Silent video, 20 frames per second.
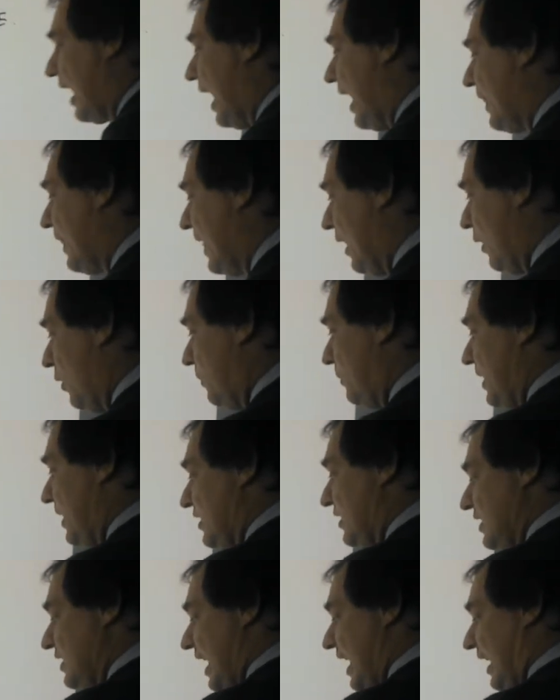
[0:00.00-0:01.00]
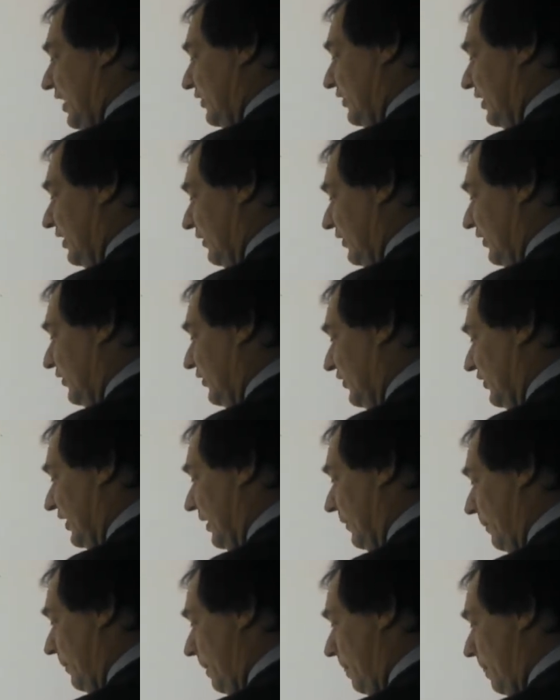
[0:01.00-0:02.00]
and that would be negative, isn't
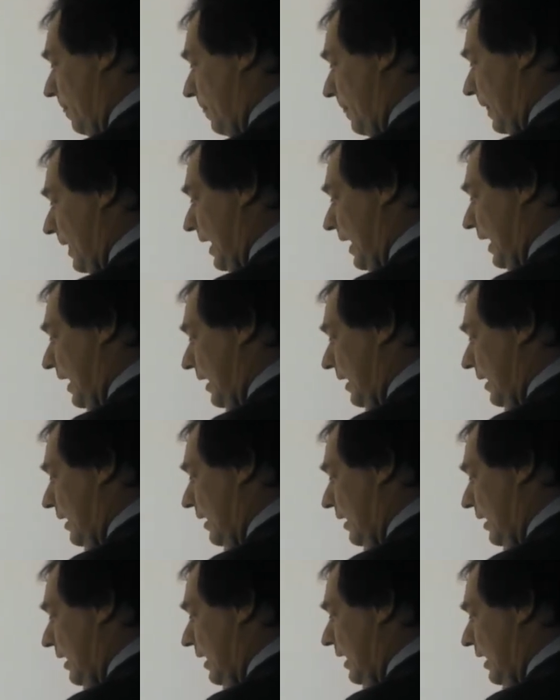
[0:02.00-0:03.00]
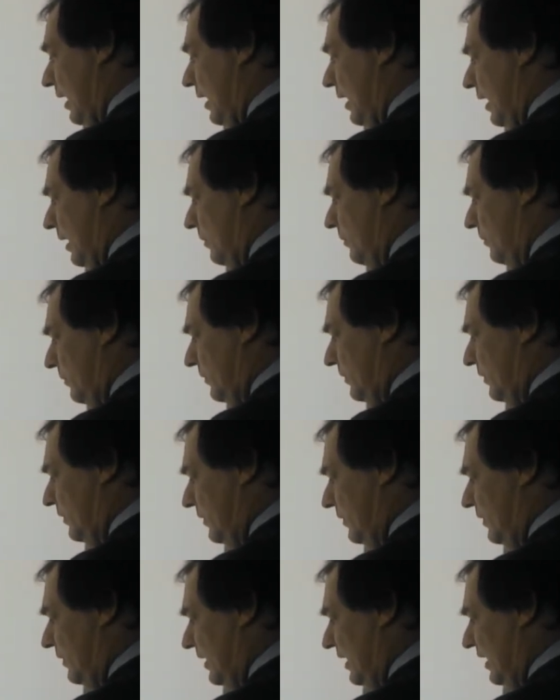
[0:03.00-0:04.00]
it? Um,
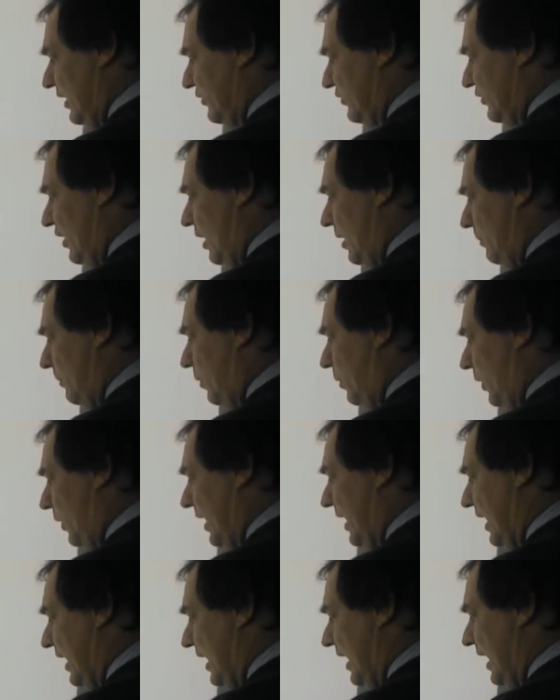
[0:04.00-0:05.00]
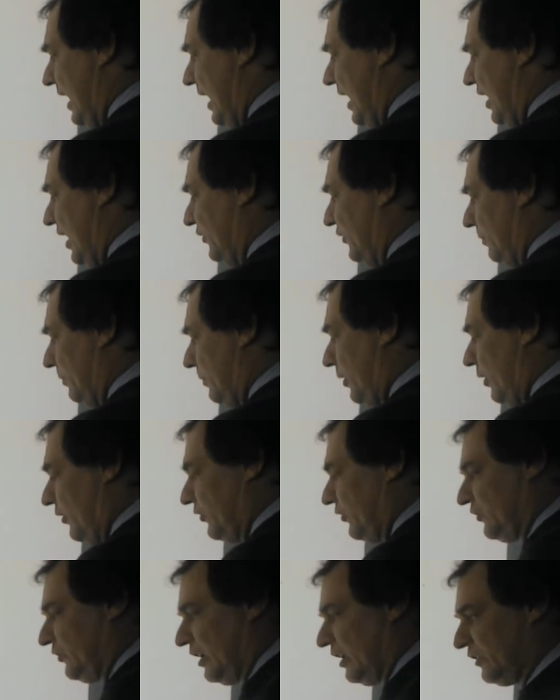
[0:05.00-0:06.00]
the example here is a
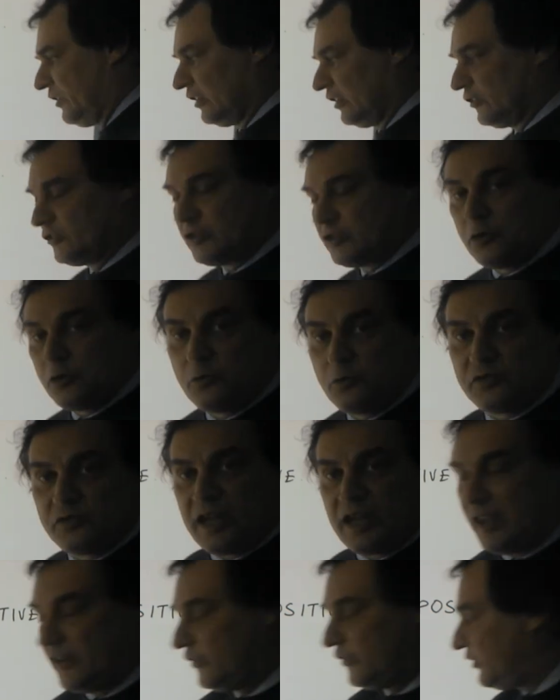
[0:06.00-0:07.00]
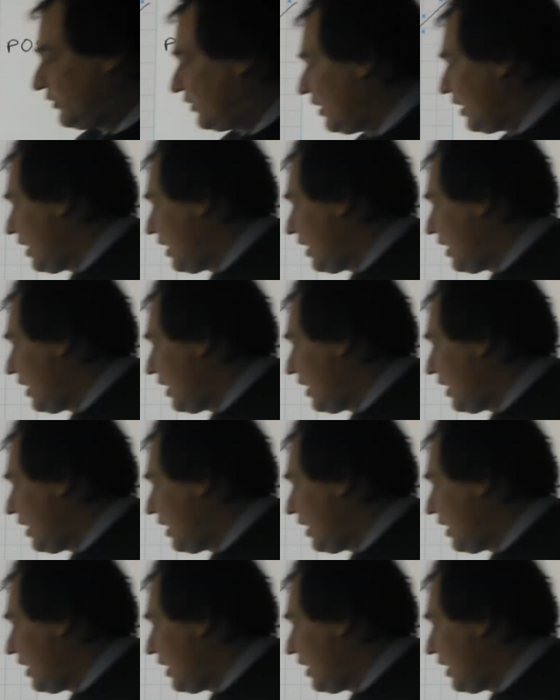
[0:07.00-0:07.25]
person setting two tests,